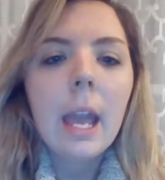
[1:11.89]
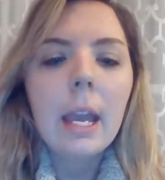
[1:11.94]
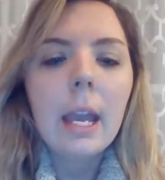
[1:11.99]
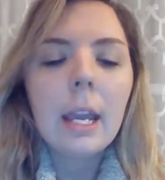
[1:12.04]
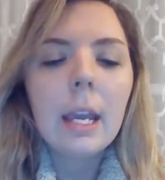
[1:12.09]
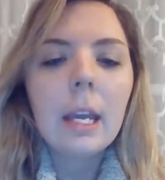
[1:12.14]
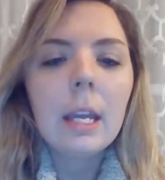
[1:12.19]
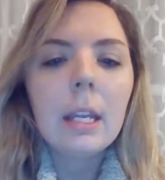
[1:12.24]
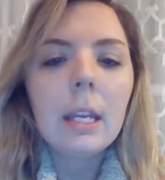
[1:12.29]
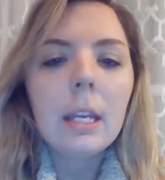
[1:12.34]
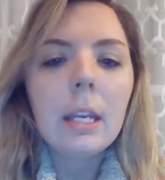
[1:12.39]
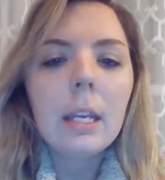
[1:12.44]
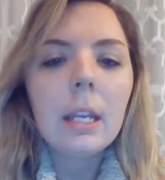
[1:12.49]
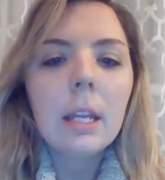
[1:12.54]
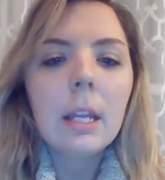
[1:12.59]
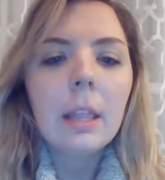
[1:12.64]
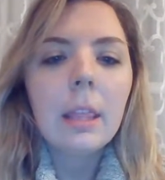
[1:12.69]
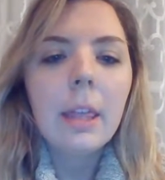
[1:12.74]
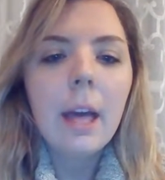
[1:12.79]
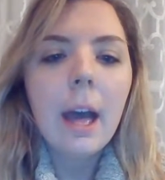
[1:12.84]

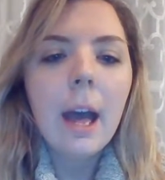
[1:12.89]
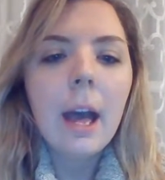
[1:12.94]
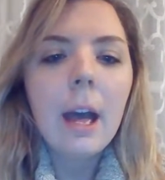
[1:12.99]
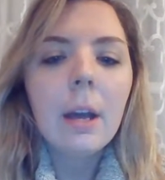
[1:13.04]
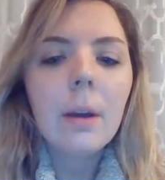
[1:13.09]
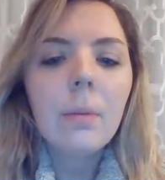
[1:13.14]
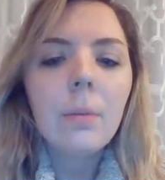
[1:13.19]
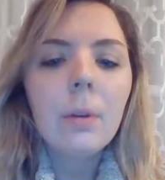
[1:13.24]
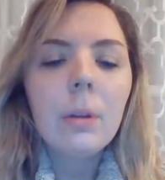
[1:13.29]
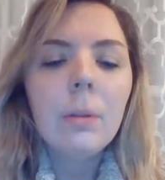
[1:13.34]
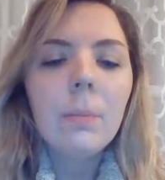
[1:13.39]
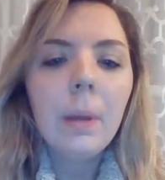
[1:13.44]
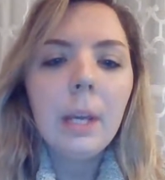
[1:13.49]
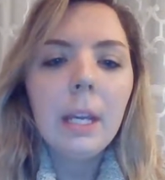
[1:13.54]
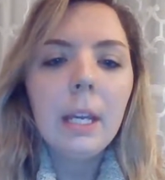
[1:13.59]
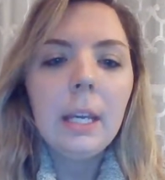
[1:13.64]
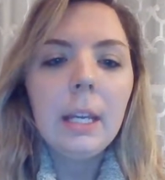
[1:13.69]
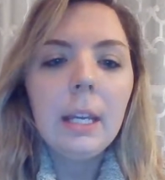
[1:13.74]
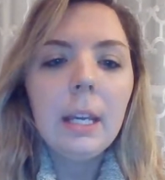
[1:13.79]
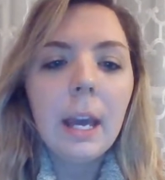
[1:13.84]
And that would
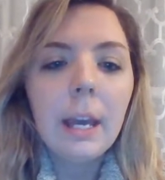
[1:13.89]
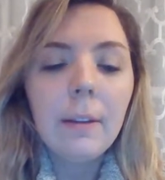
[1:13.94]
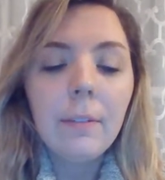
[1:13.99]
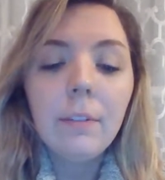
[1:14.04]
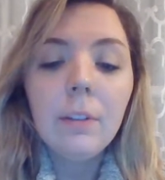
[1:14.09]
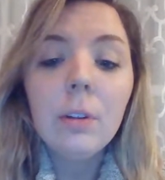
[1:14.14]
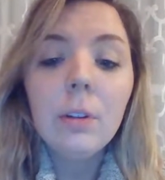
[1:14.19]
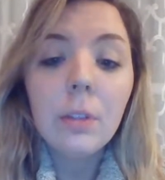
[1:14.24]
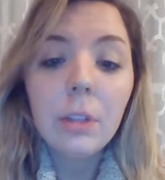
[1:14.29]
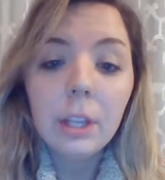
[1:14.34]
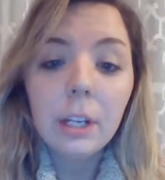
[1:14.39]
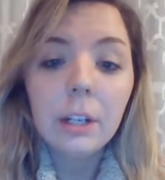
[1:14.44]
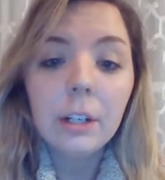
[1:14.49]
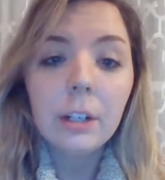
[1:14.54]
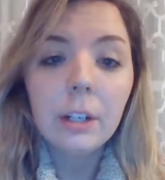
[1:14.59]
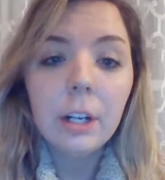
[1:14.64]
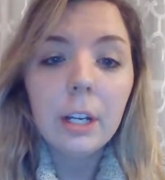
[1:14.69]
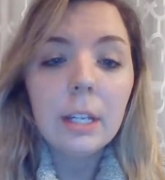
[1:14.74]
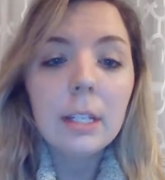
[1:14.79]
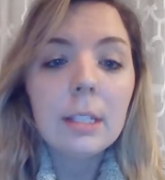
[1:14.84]
be a few
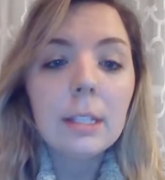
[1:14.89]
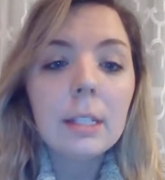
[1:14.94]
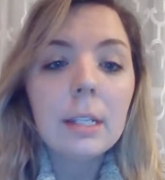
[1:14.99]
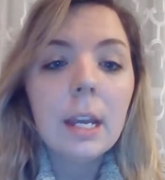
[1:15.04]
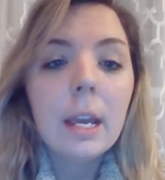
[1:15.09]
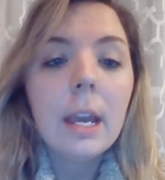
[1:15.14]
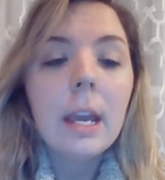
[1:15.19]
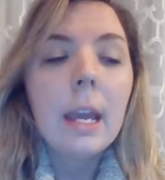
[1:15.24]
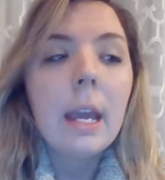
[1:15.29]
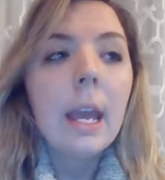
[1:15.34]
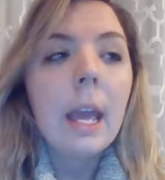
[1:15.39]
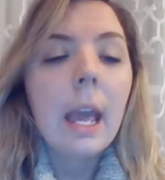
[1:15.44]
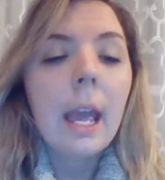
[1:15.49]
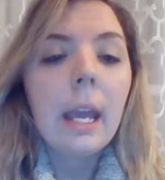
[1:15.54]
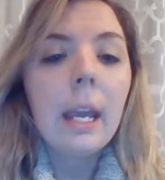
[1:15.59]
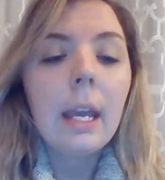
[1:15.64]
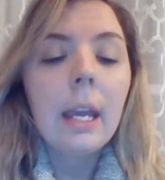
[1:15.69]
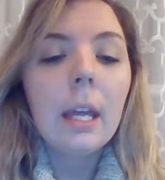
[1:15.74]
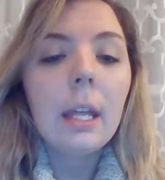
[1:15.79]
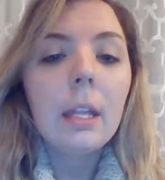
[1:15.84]
theorists.
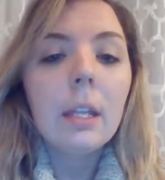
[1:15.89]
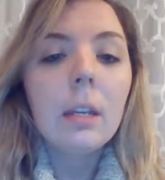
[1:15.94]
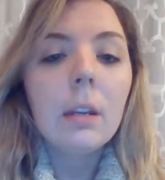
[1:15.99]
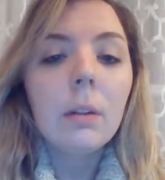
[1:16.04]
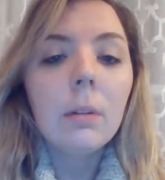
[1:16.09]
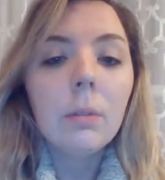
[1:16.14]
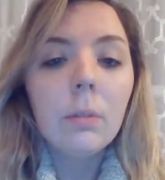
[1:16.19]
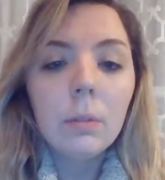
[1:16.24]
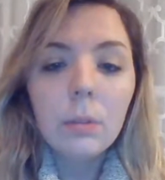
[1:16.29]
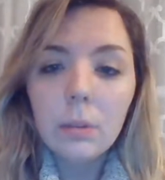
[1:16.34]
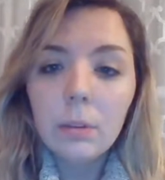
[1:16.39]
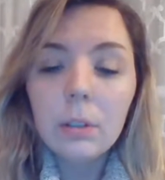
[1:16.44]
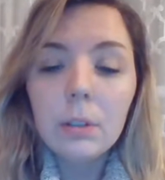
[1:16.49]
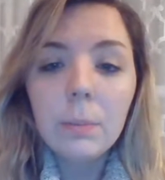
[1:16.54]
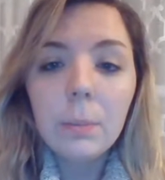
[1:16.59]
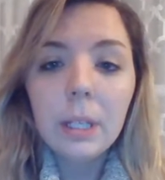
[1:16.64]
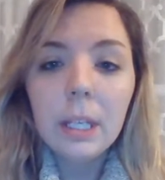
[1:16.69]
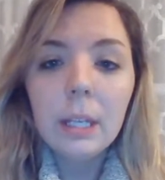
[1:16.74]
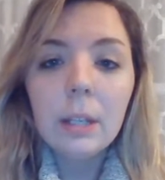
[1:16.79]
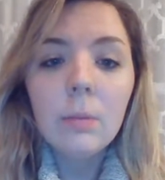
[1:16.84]
And
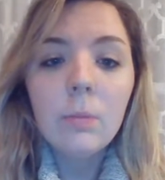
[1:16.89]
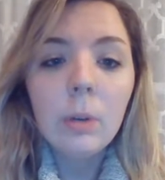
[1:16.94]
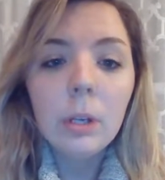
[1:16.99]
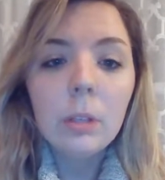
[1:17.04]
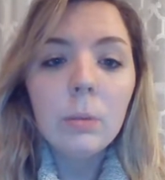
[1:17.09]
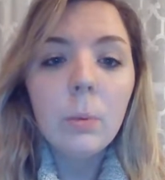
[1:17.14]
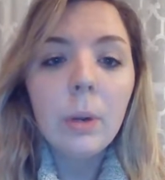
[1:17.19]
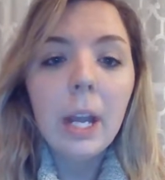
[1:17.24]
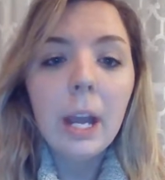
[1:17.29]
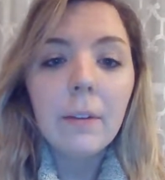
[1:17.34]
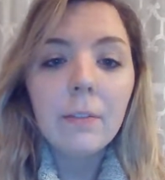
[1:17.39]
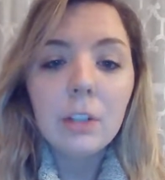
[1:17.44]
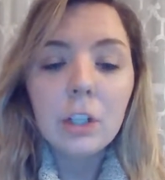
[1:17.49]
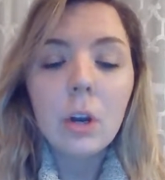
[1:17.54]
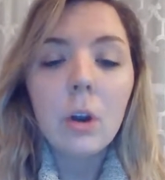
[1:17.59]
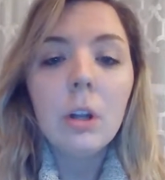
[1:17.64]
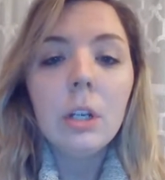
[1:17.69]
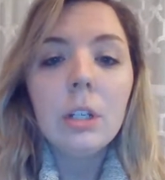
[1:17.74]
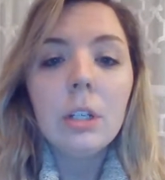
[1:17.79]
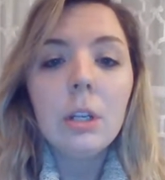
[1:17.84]
to begin with, we have
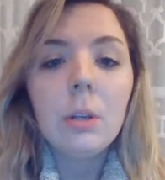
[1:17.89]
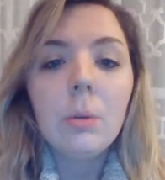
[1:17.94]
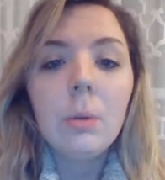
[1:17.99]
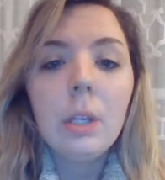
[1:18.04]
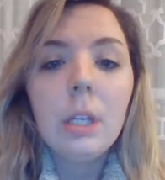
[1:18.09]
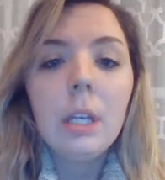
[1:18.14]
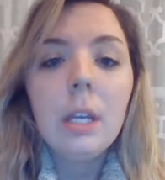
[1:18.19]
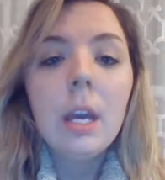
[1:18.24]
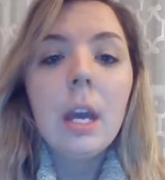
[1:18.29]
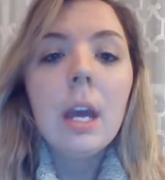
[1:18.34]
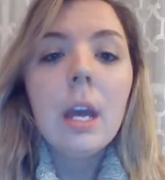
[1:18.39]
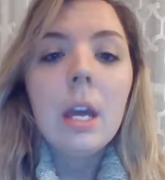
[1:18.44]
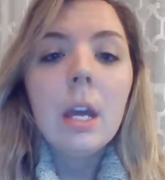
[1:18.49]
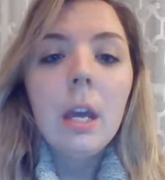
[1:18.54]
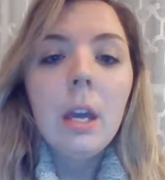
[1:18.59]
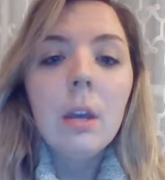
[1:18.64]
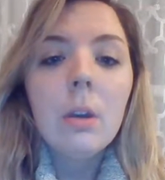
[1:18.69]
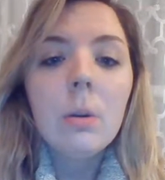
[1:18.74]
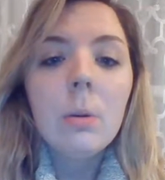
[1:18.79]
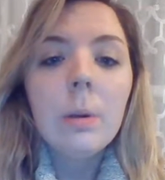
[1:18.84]
John Dewey,
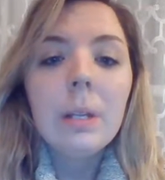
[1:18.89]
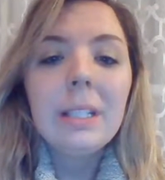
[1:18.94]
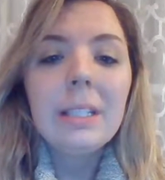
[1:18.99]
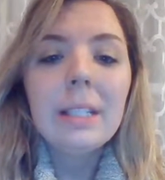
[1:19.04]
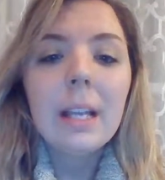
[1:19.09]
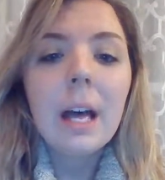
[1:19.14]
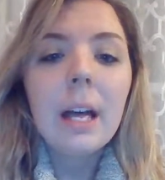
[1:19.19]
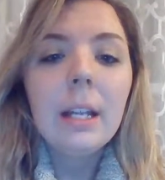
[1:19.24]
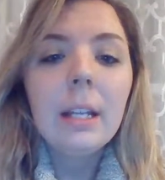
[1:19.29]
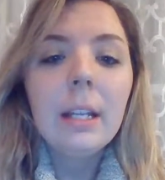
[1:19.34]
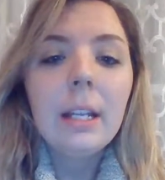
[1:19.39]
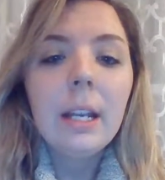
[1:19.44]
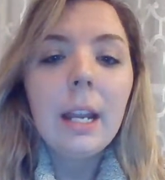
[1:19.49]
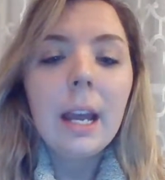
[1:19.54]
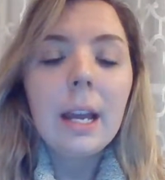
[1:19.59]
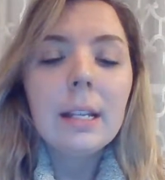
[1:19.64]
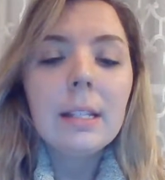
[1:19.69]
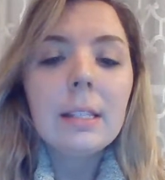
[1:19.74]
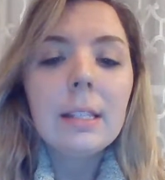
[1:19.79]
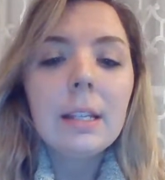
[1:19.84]
who is cited
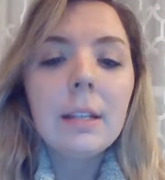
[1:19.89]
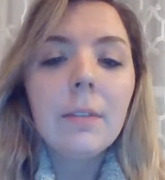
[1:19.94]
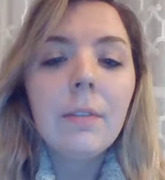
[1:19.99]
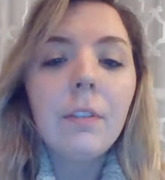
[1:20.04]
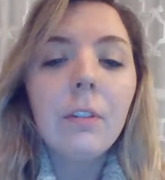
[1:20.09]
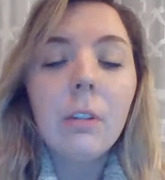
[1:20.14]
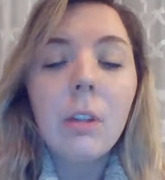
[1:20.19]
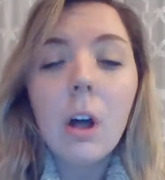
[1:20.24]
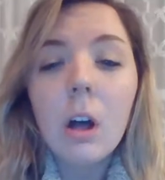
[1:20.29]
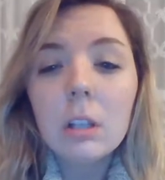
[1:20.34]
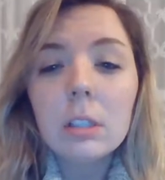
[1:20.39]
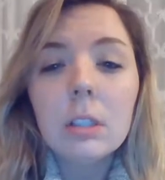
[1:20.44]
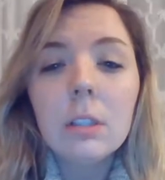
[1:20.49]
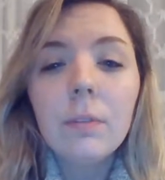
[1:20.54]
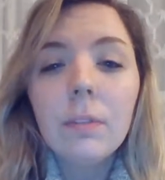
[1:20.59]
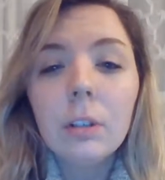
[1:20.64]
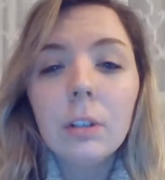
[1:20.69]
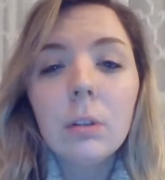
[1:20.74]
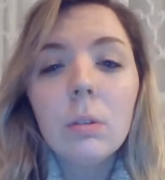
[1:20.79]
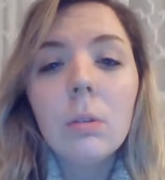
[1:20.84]
as the
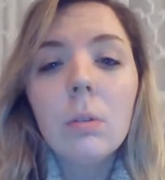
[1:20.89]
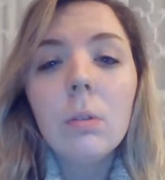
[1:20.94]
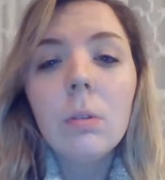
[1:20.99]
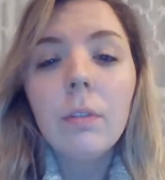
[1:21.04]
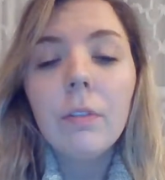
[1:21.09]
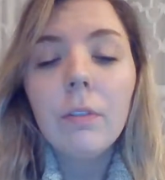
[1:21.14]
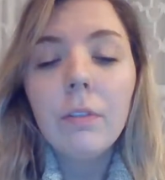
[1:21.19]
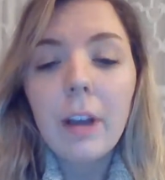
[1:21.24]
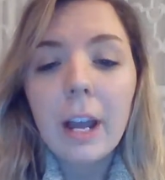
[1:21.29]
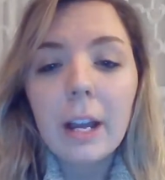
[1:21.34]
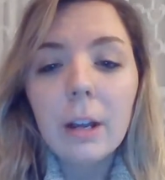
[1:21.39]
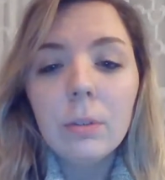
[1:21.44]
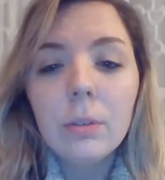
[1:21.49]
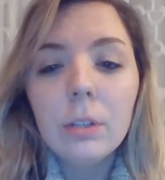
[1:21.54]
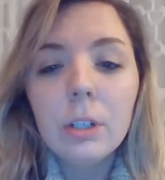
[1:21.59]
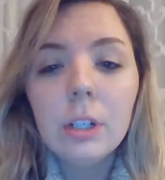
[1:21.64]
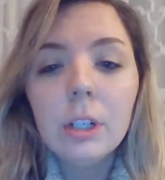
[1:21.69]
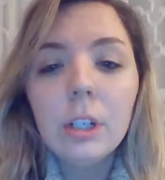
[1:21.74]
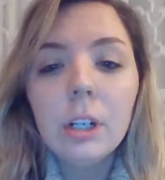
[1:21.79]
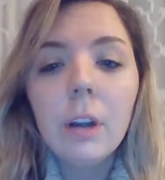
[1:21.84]
philosophical
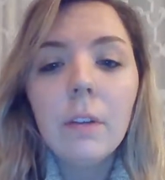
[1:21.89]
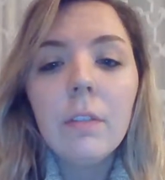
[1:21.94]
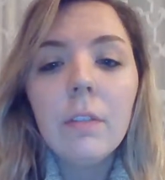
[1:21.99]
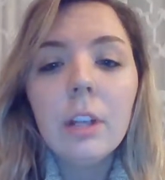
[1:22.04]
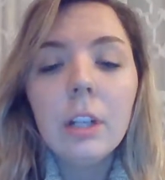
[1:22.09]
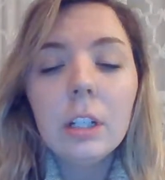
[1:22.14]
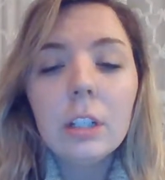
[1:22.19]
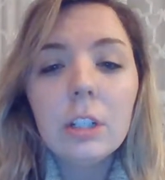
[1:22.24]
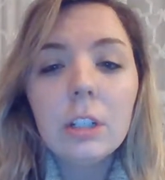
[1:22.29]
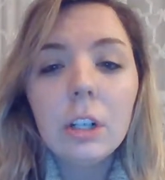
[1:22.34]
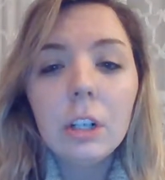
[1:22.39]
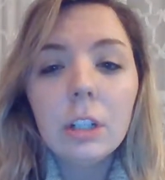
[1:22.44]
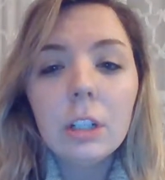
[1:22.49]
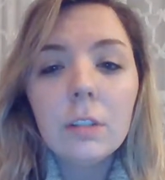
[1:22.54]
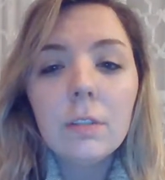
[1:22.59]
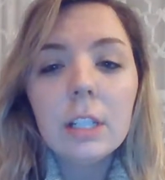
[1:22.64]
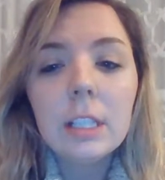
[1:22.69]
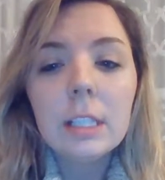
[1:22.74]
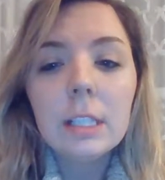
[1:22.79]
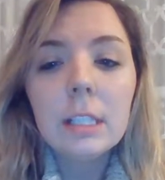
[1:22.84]
founder of the
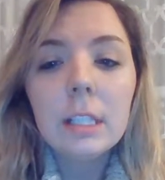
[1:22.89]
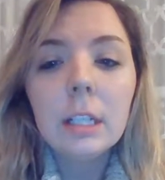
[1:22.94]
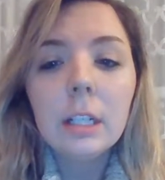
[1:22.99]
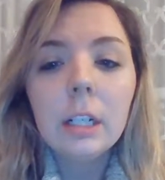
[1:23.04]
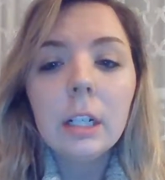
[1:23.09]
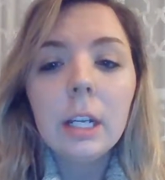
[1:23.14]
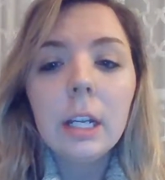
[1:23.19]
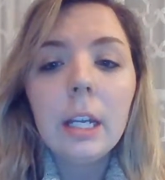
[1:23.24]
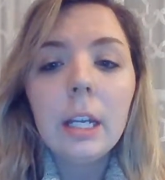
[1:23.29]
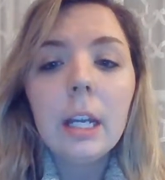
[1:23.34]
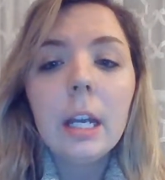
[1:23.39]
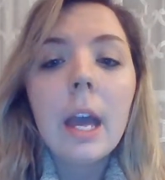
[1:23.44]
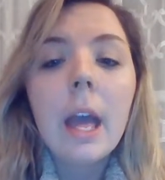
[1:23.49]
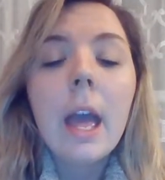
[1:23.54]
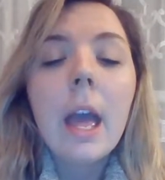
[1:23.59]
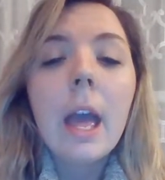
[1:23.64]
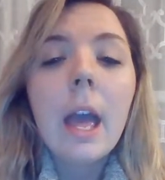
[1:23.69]
constructivist theory.